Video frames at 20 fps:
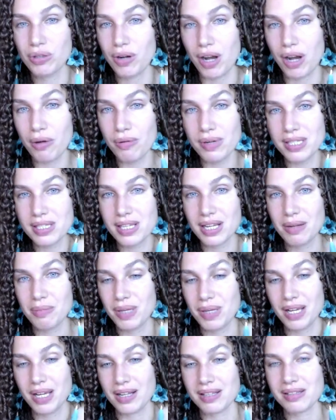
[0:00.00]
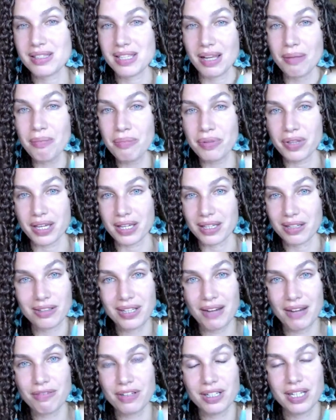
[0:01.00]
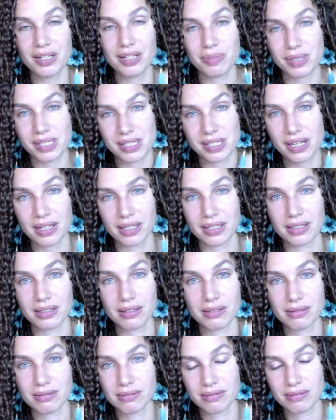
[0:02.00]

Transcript: you're always going to be on something. You're never going to be done.